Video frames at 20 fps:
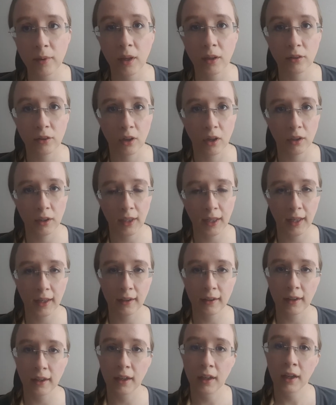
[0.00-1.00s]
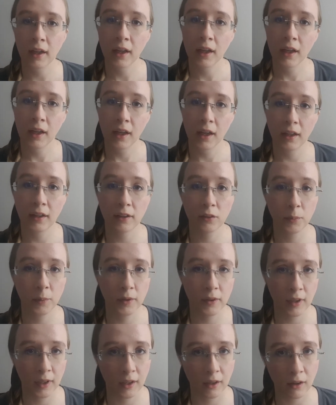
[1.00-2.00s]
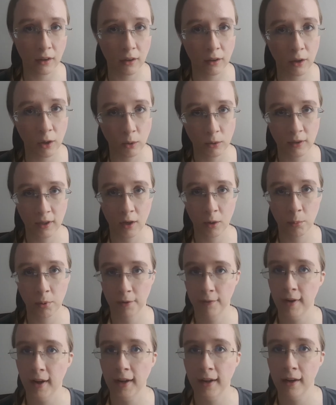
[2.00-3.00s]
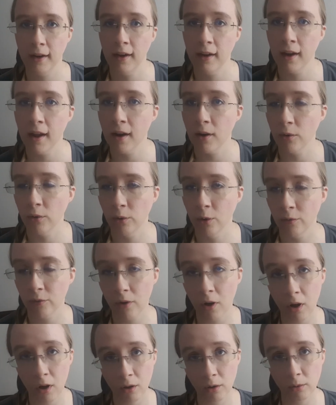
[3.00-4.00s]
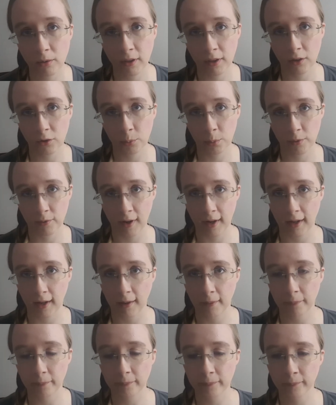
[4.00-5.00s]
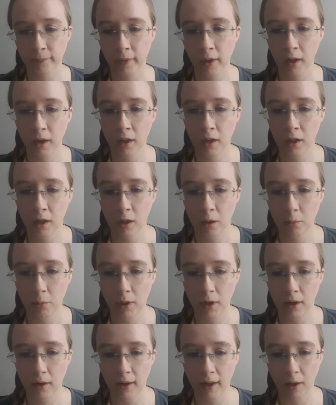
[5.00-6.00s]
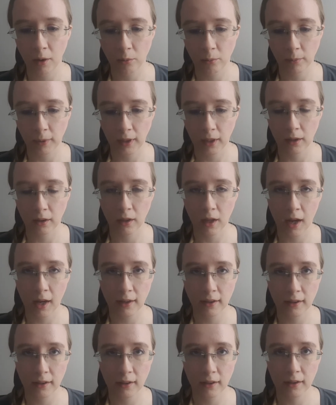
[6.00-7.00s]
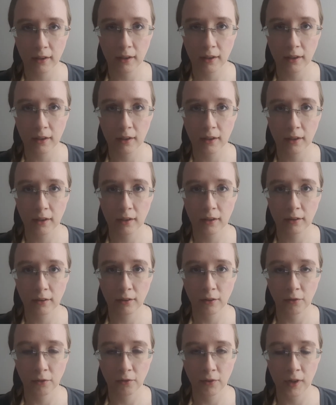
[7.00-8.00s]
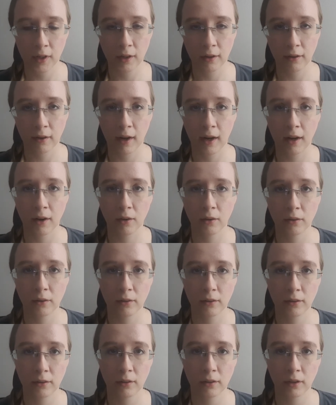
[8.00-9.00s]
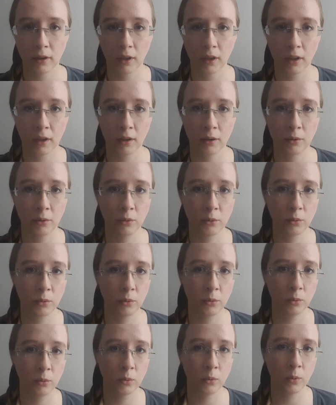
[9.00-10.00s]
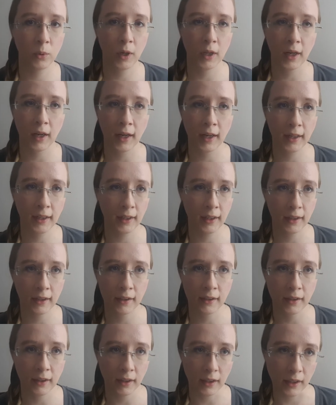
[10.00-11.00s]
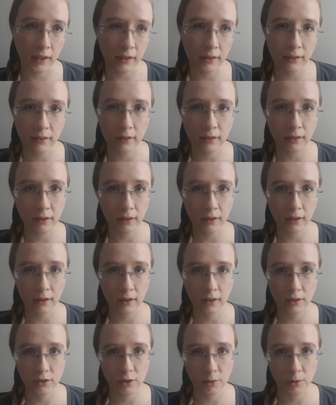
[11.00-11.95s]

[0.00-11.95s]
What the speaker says: it's called Handy, and this particular hotel provided it. I don't know if all hotels provide it, but it helped me a lot to figure out what I can eat in